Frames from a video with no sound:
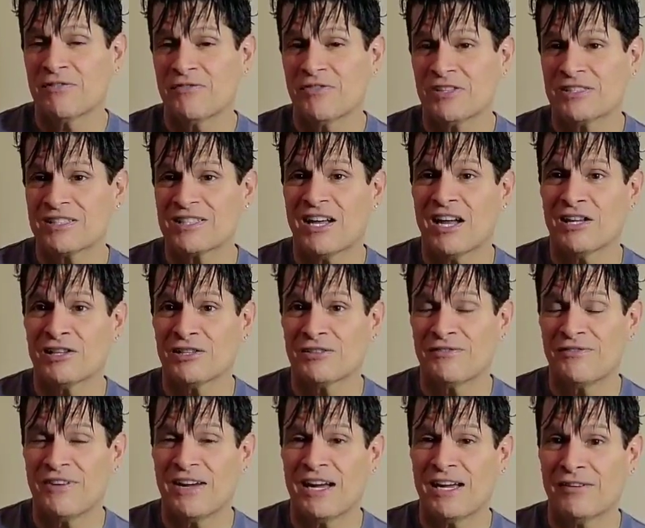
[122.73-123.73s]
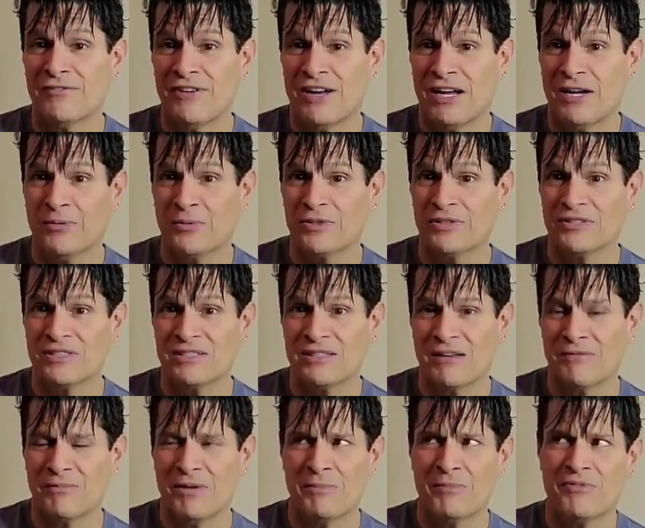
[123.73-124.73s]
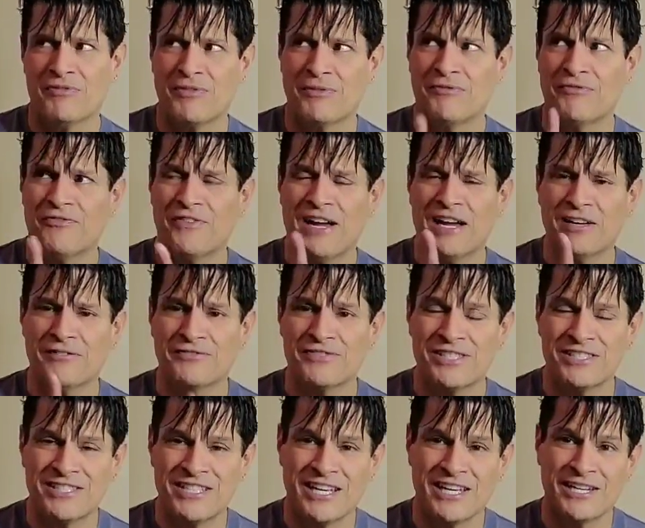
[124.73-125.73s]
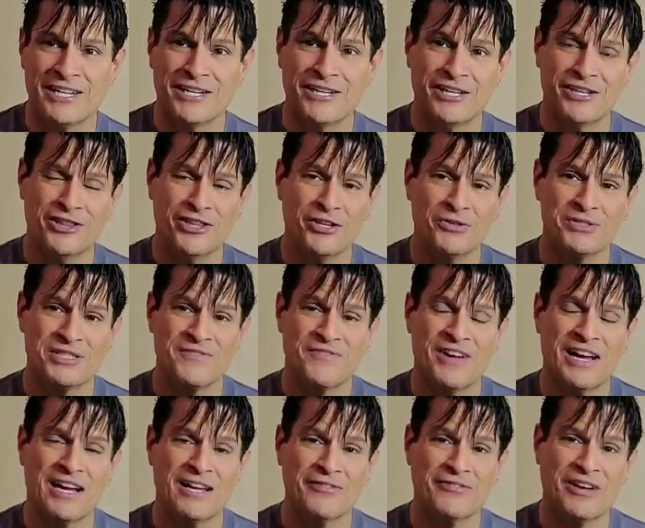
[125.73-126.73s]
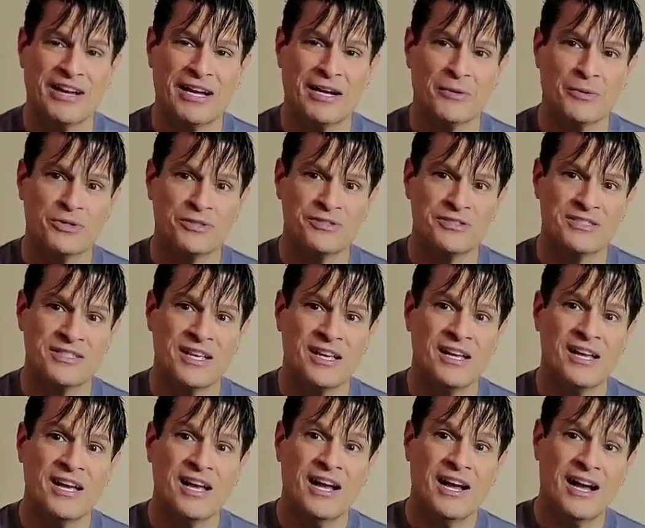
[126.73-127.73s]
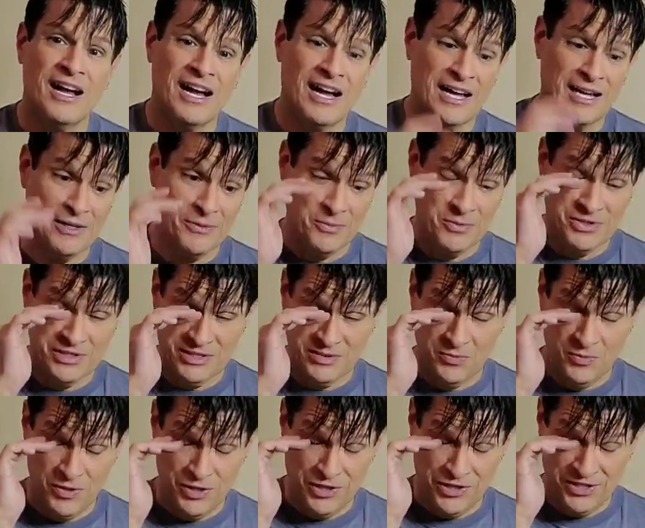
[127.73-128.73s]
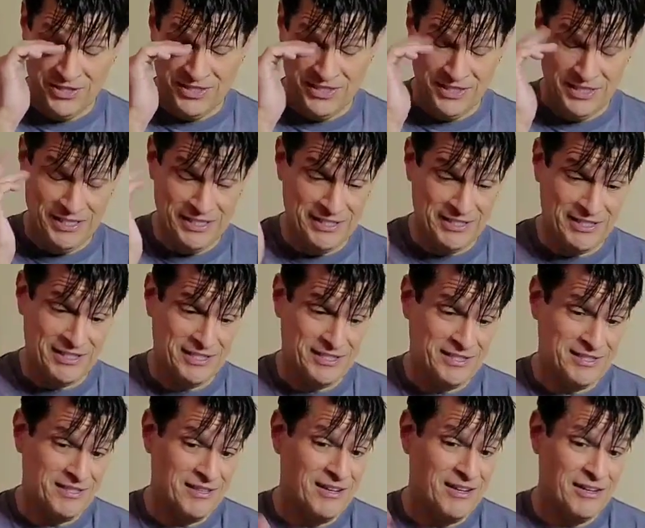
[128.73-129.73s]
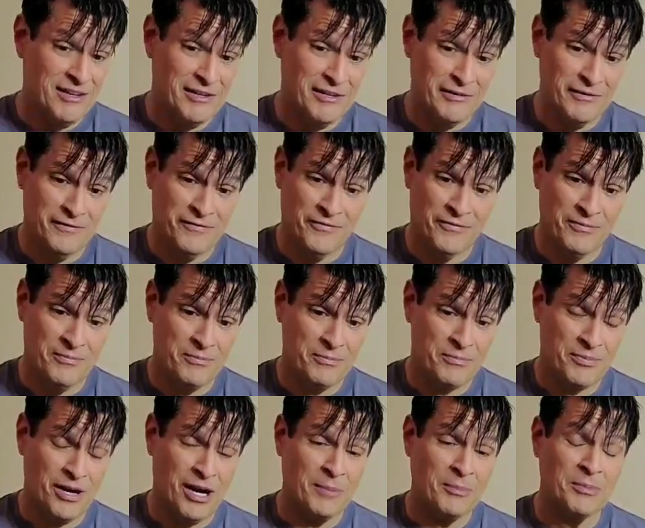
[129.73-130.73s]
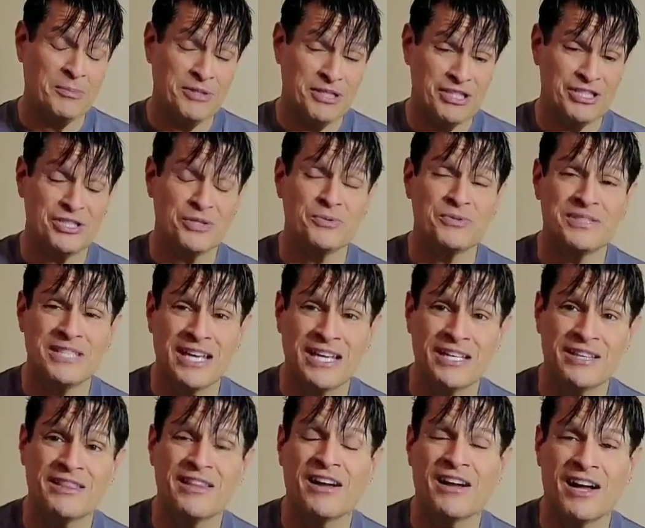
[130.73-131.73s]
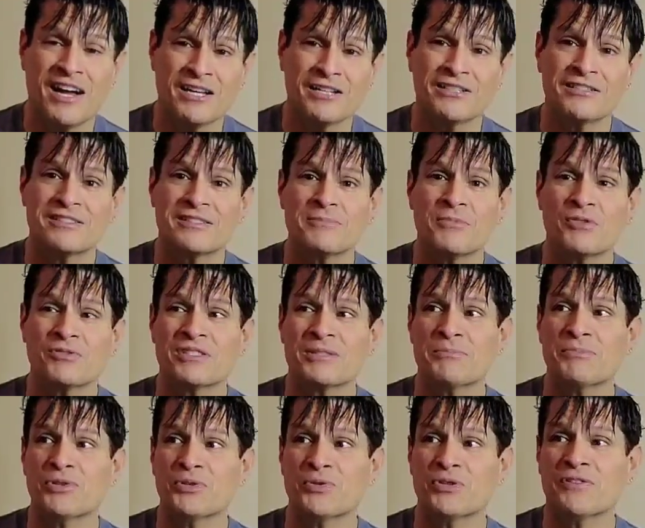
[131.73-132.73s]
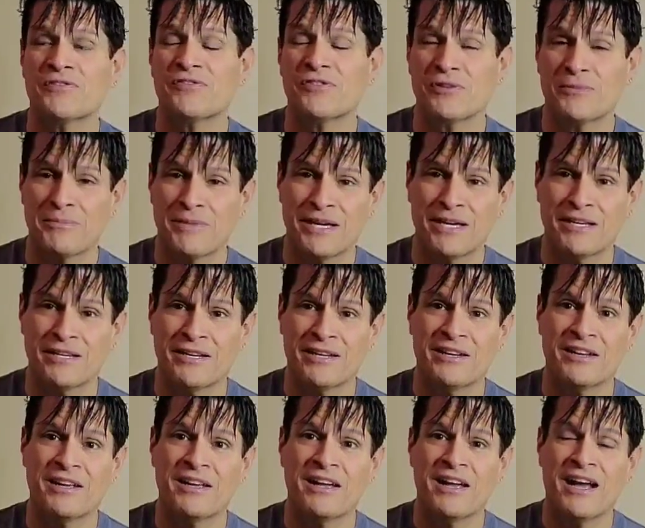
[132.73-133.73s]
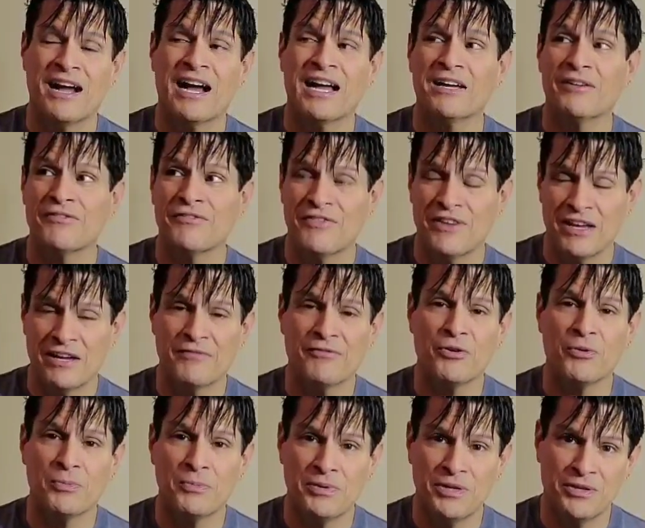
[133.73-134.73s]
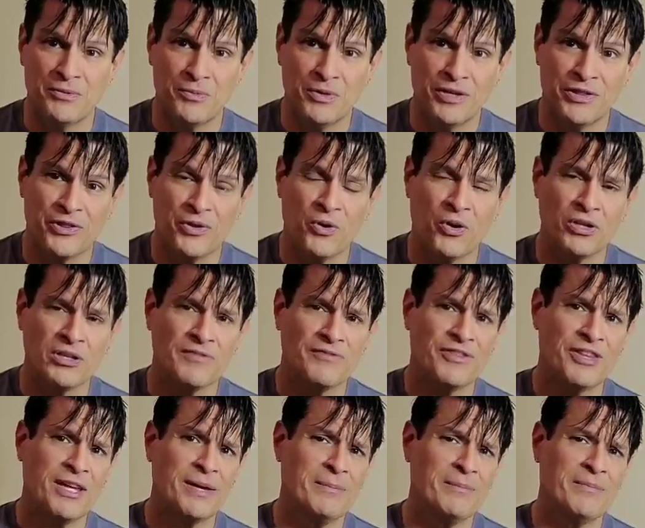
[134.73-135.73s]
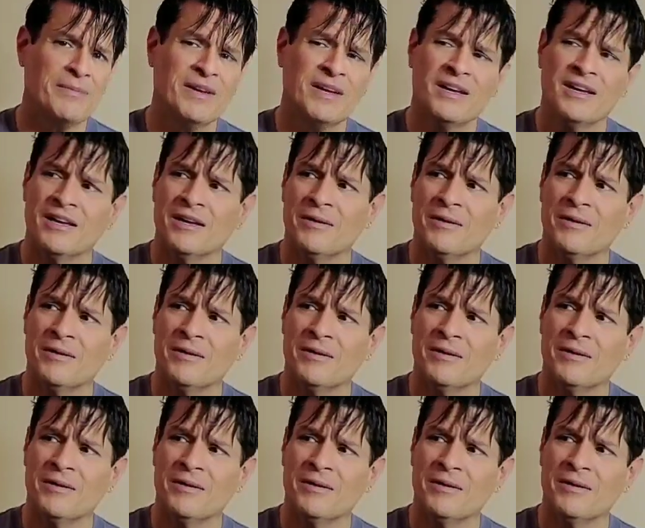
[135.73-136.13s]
there for a solid 5 hours. I remember from 5 to 10, and in those 5 hours, I was with 6 of, probably to date, the hottest, most beautiful men I have ever been with. All of them